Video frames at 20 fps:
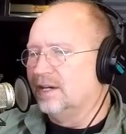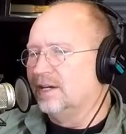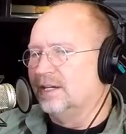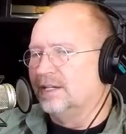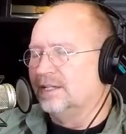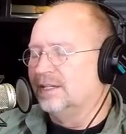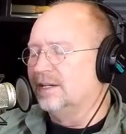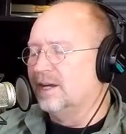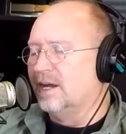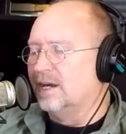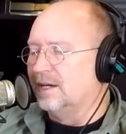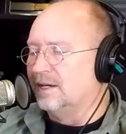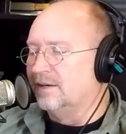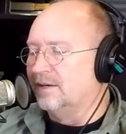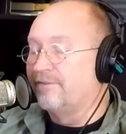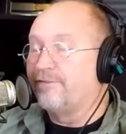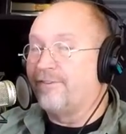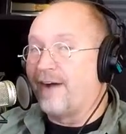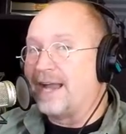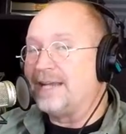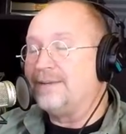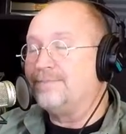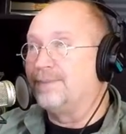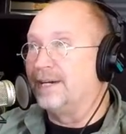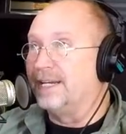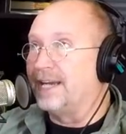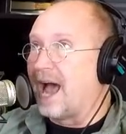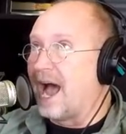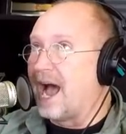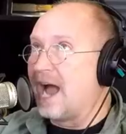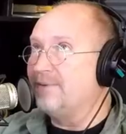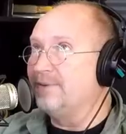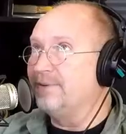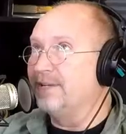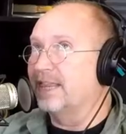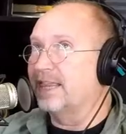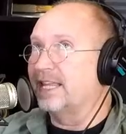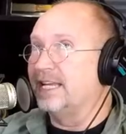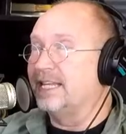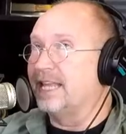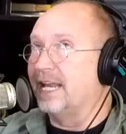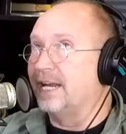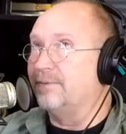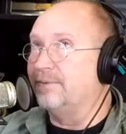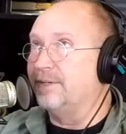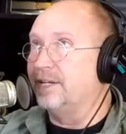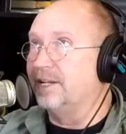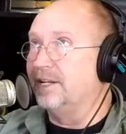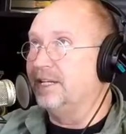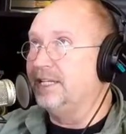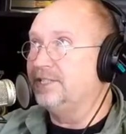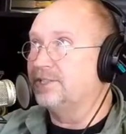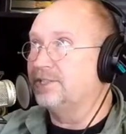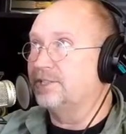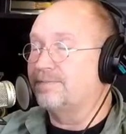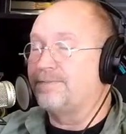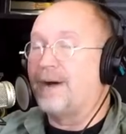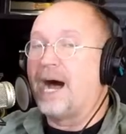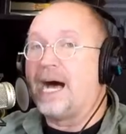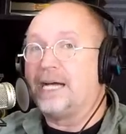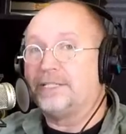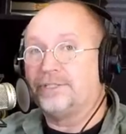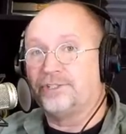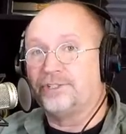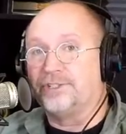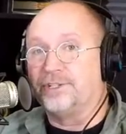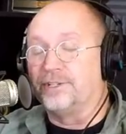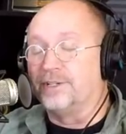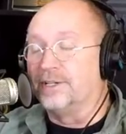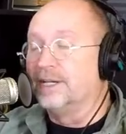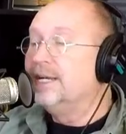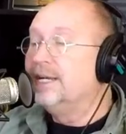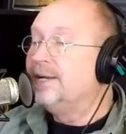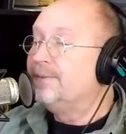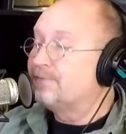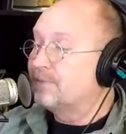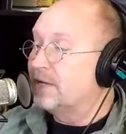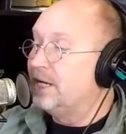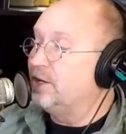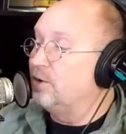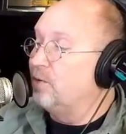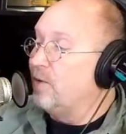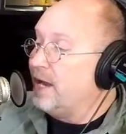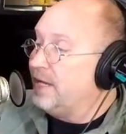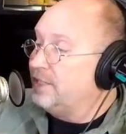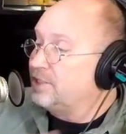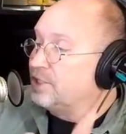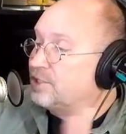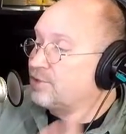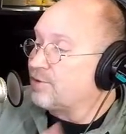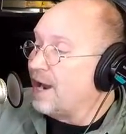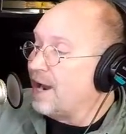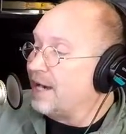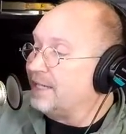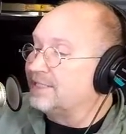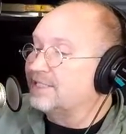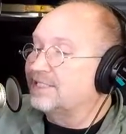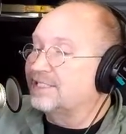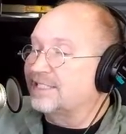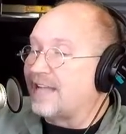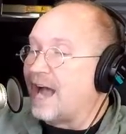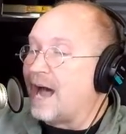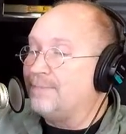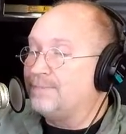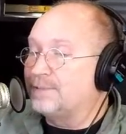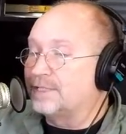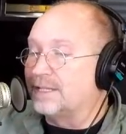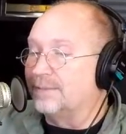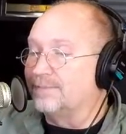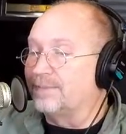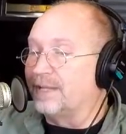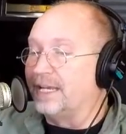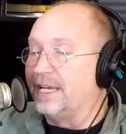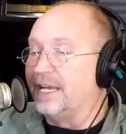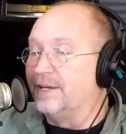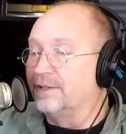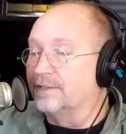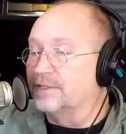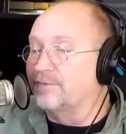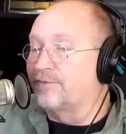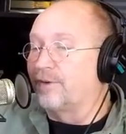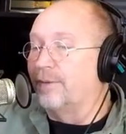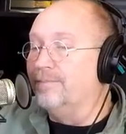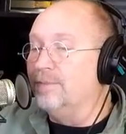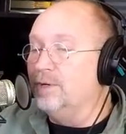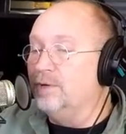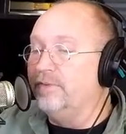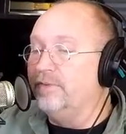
uh, uh, fight, but I would think that it would at least posture in a way to try to stop something else from